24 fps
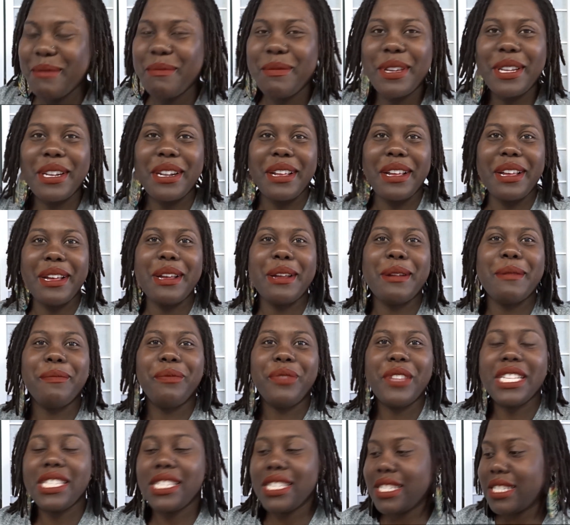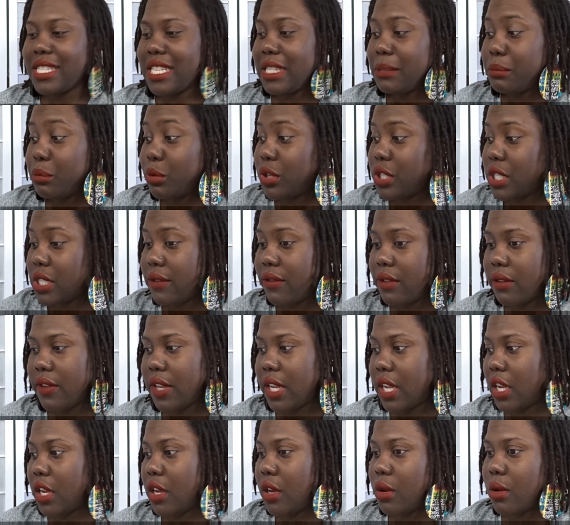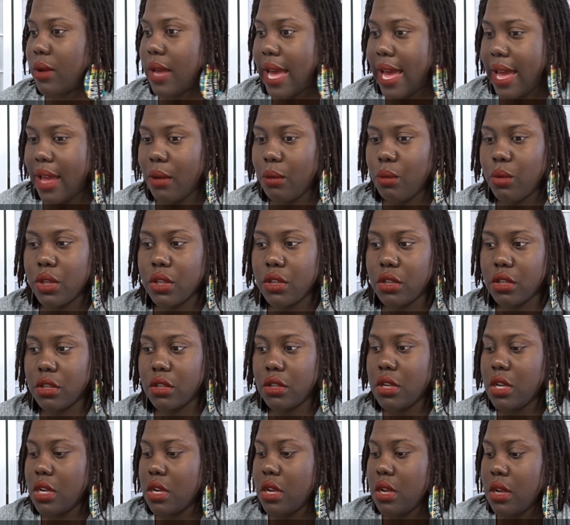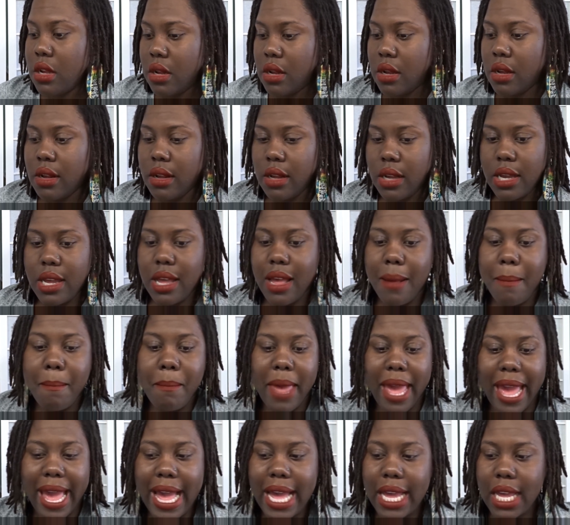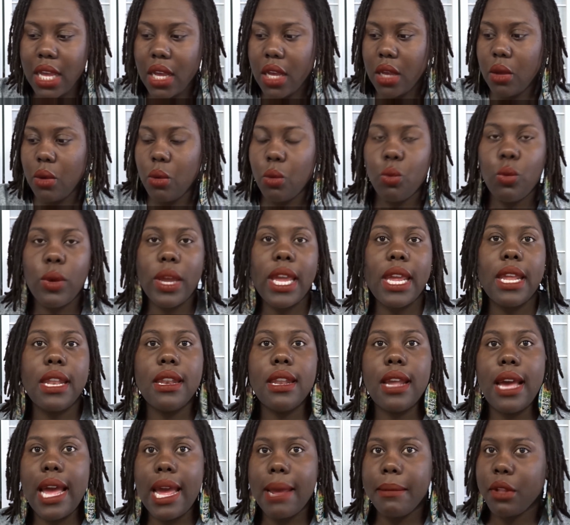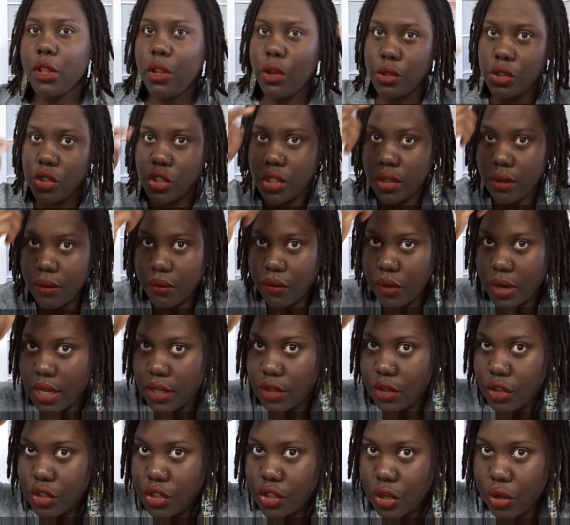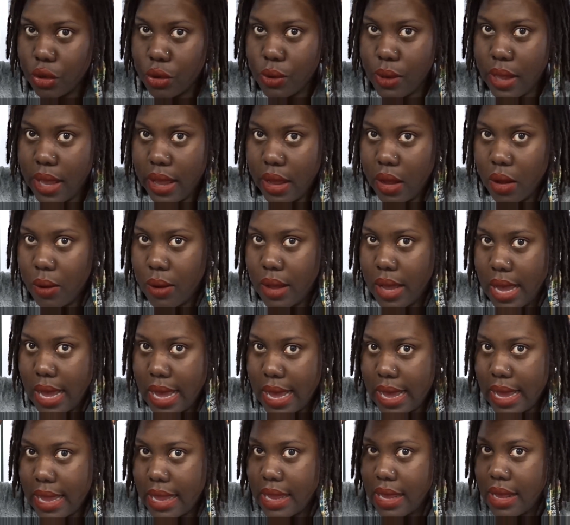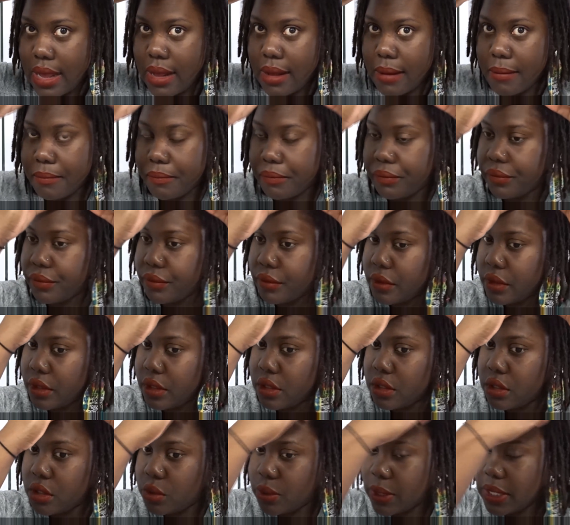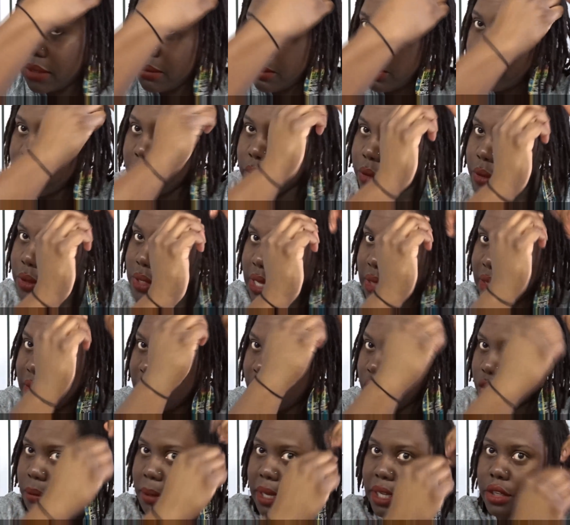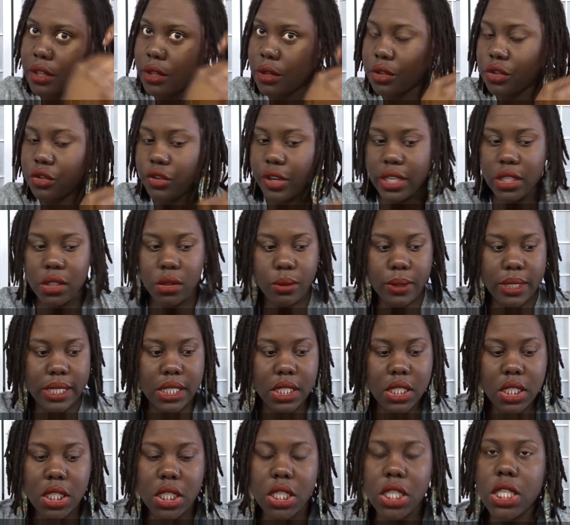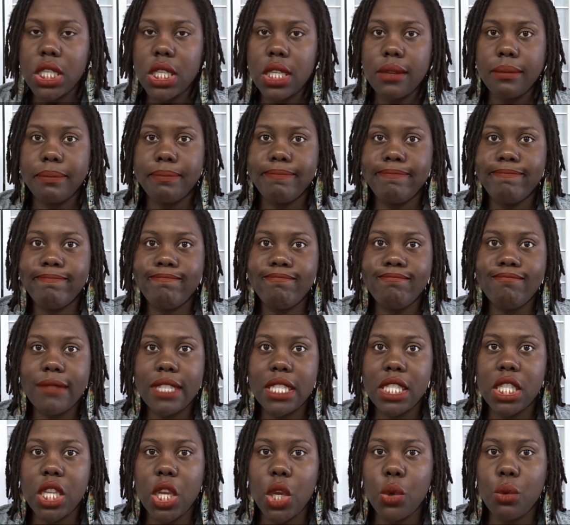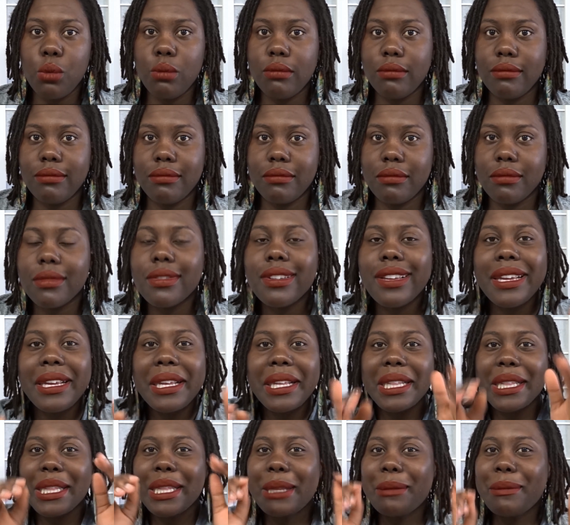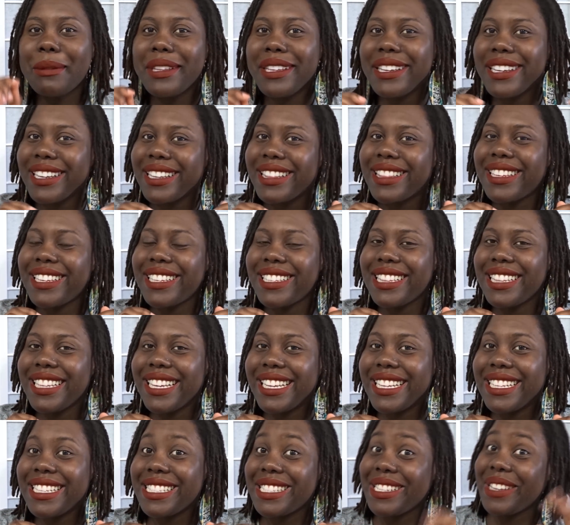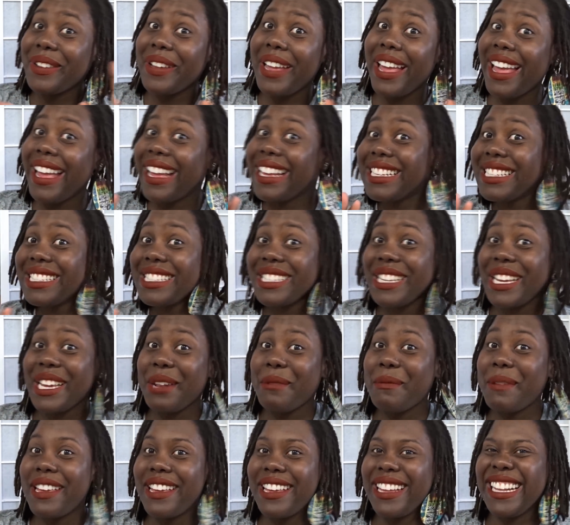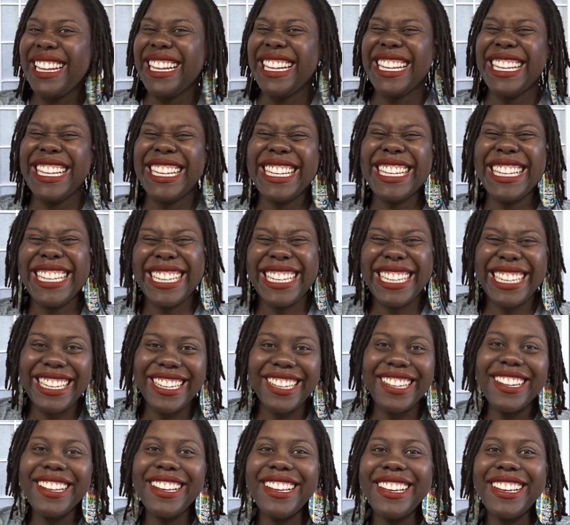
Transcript: But this is this portion of the video. I will come back when I'm closer to the front to show you how I twist my roots and then do my 2-strand twist look. So let me look at the lens. Okay, see you in a bit.